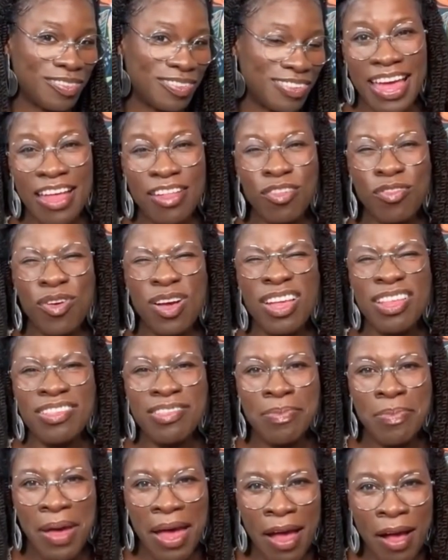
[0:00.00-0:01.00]
That
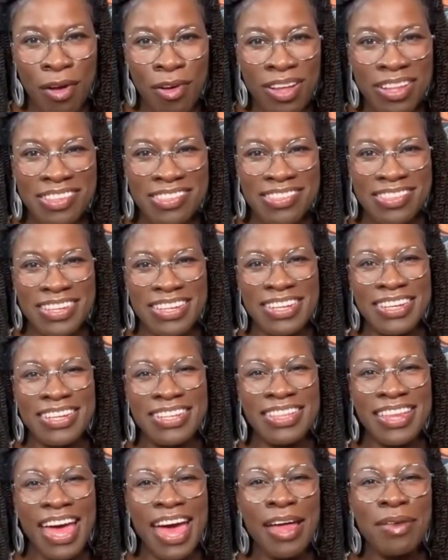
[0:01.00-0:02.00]
transparency,
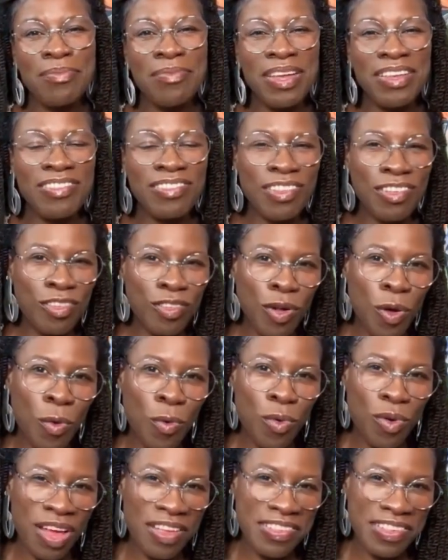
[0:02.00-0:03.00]
that makes the show
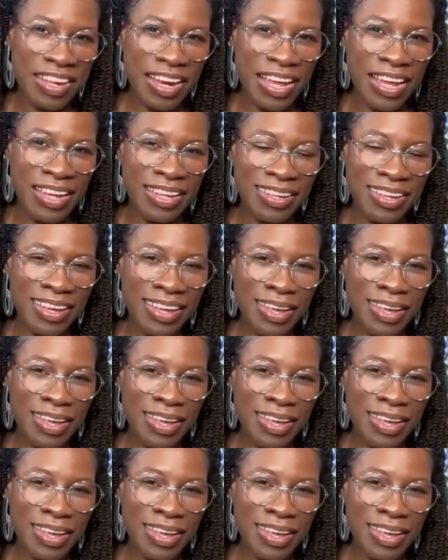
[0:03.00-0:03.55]
resonate